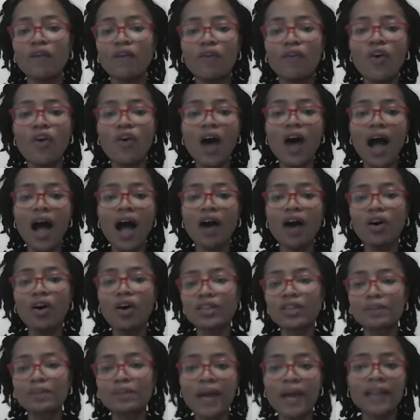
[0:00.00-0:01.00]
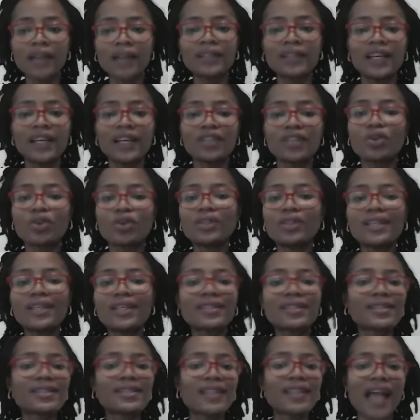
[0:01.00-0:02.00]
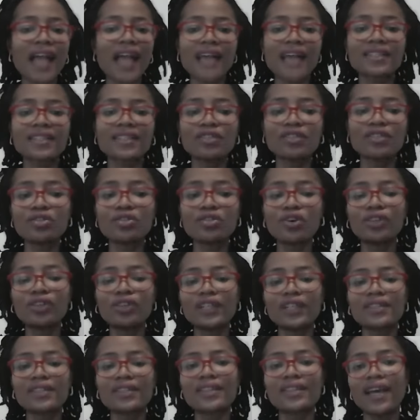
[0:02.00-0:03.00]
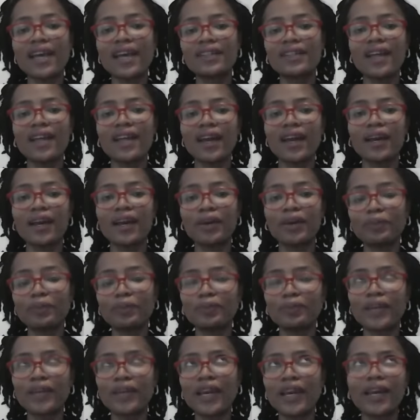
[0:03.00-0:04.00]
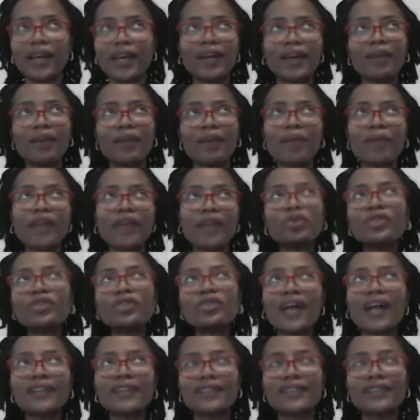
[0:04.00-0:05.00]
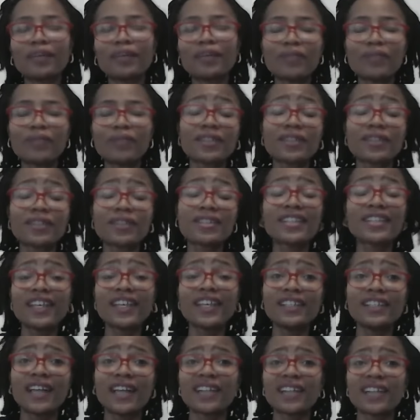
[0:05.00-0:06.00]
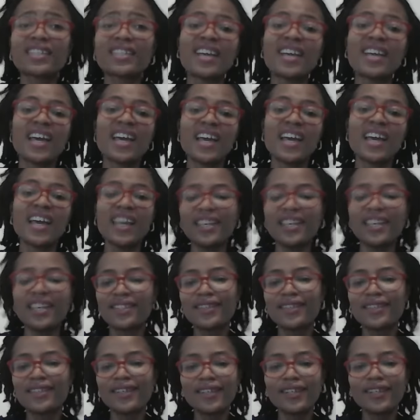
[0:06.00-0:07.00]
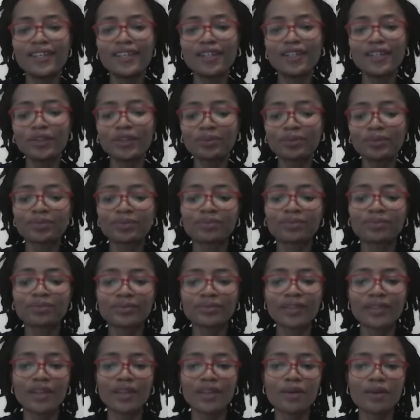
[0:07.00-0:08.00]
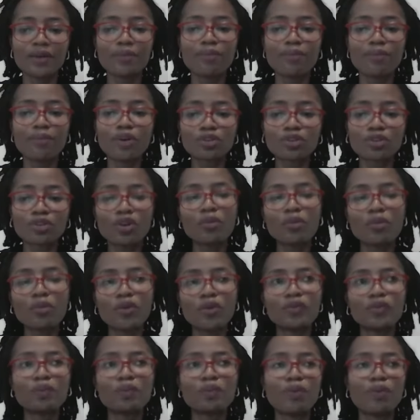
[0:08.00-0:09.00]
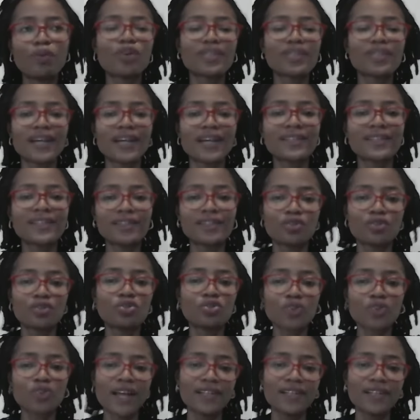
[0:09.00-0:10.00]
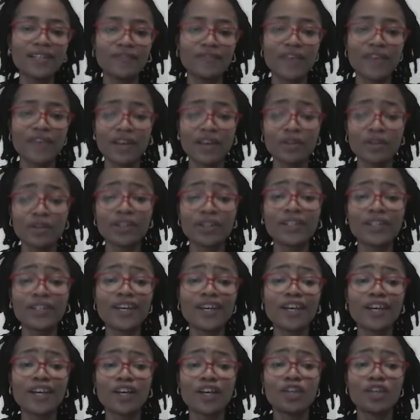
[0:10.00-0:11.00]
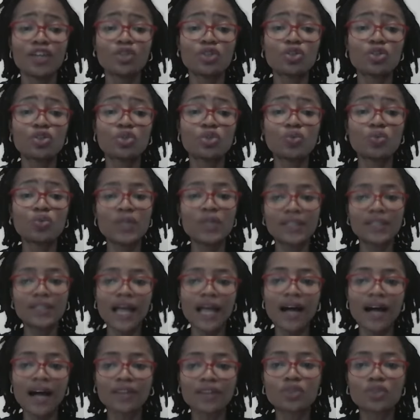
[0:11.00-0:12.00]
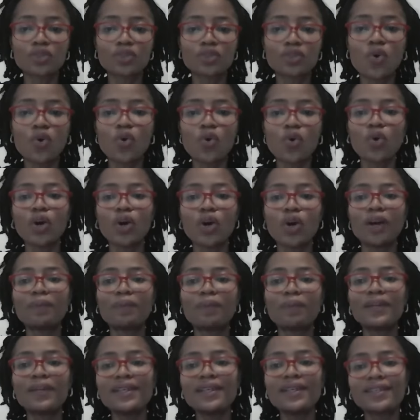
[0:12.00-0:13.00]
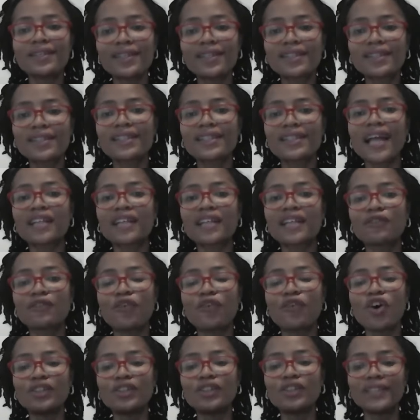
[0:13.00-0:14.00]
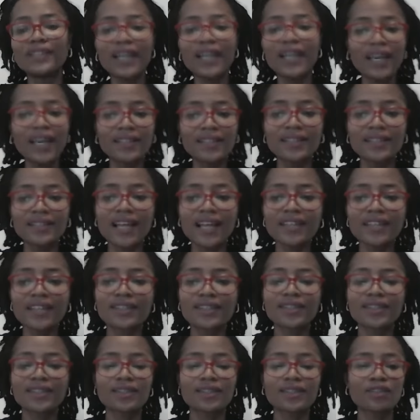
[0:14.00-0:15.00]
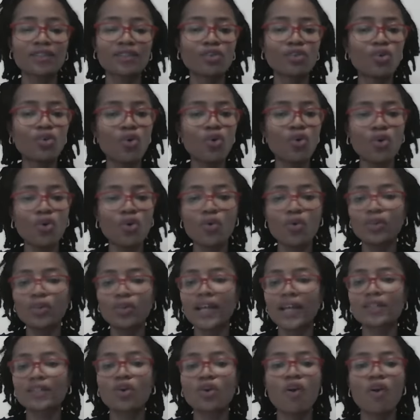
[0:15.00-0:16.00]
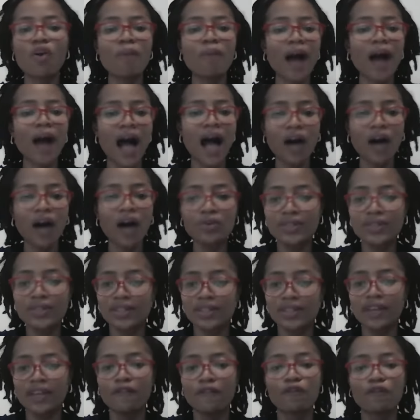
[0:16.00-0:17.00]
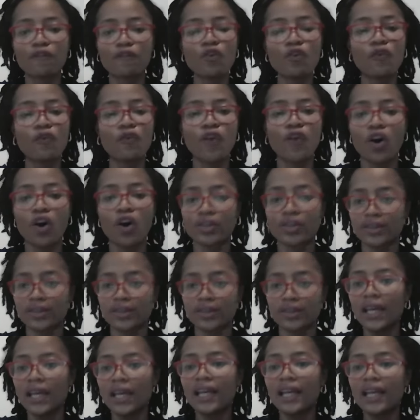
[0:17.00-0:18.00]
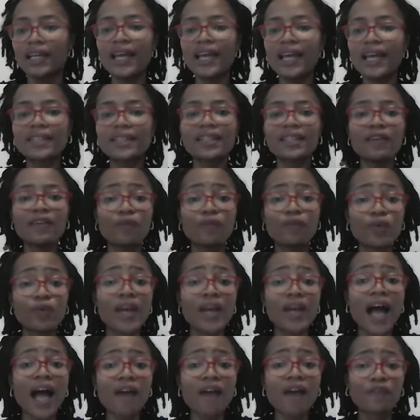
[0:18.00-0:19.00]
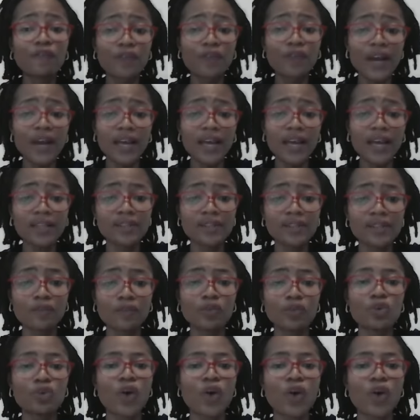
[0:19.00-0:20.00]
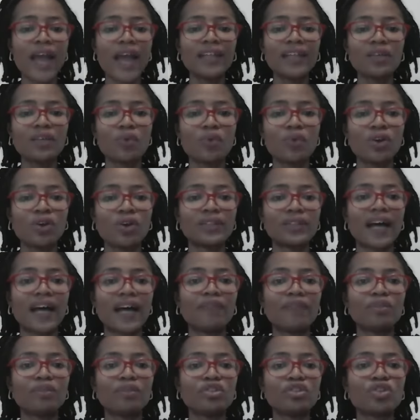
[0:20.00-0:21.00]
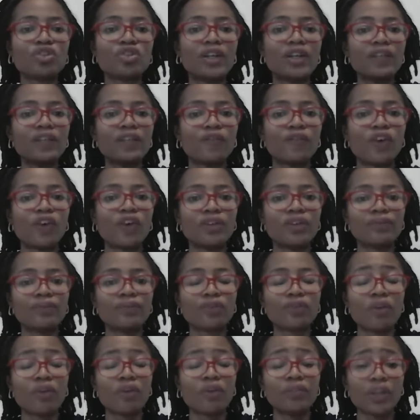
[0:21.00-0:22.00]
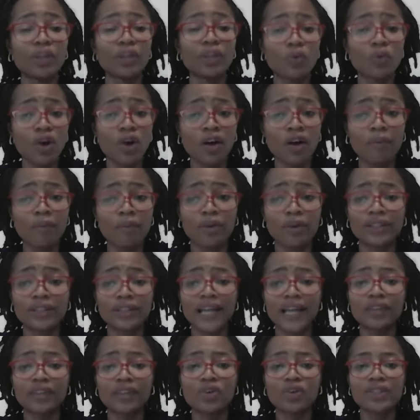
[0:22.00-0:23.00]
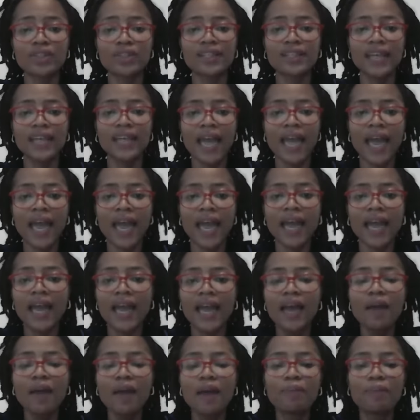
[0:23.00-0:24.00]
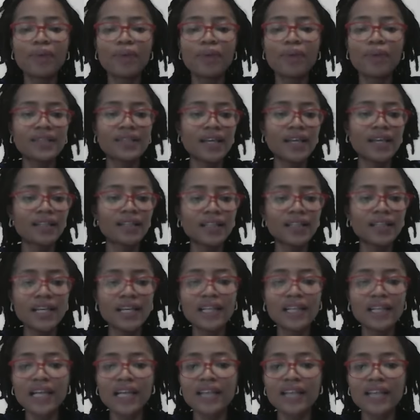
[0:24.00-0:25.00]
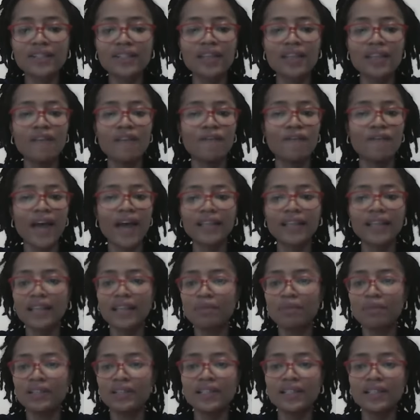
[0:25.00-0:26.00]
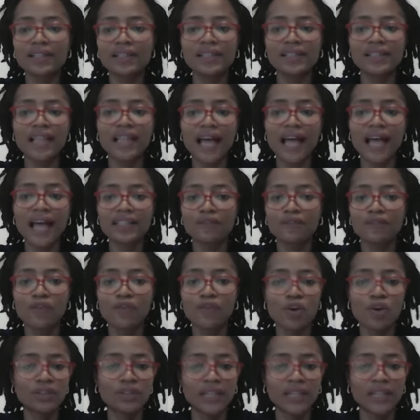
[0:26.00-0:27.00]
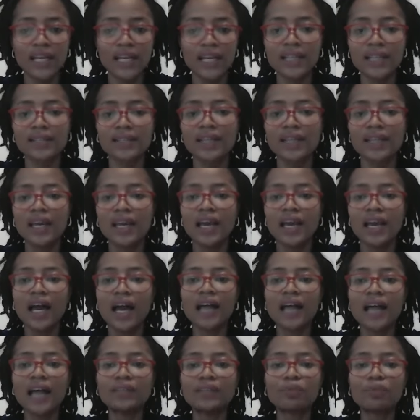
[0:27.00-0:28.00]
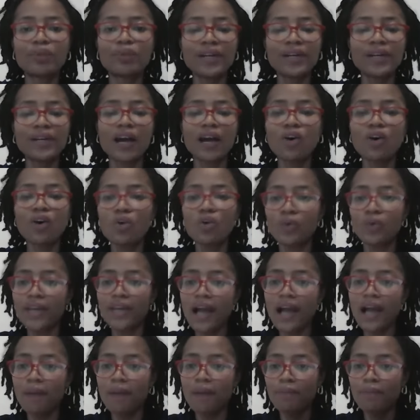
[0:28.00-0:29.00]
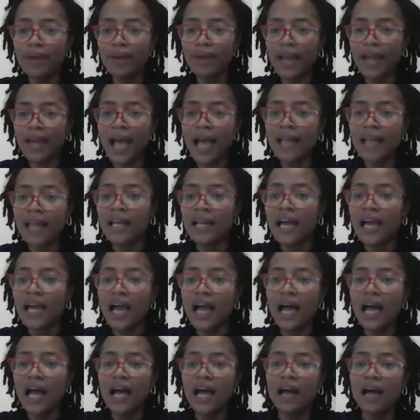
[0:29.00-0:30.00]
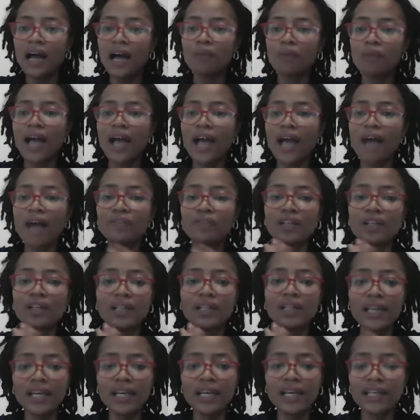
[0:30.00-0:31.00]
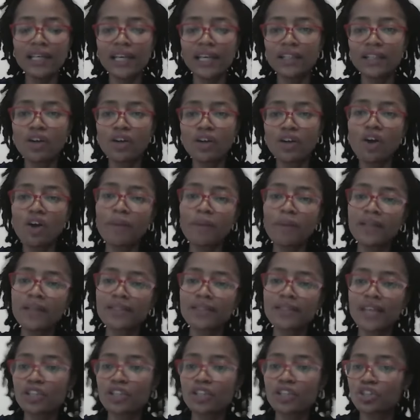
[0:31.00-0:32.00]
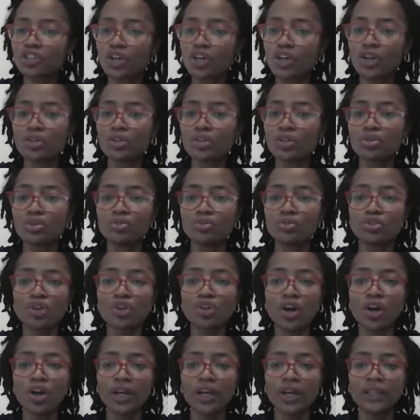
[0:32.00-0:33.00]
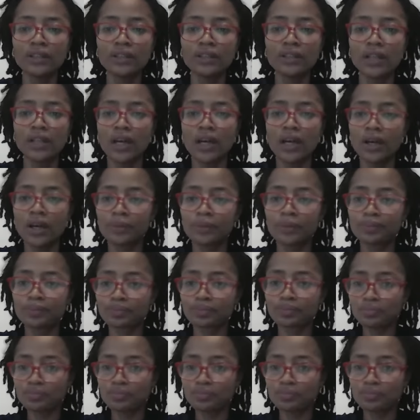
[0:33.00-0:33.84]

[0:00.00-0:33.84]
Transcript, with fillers: for our husband. So this last, you know, they said, um, um, I know that um, there's this saying that is the bottom of the pot that is usually very sweeter. So please, this last four days, let's go let's come out in full force let's if we have friends if we know anyone that have been joining for from day one but they are not here presently let's invite them in these last four days and pray that god will hear our prayer um, we have the link in the comment section to join the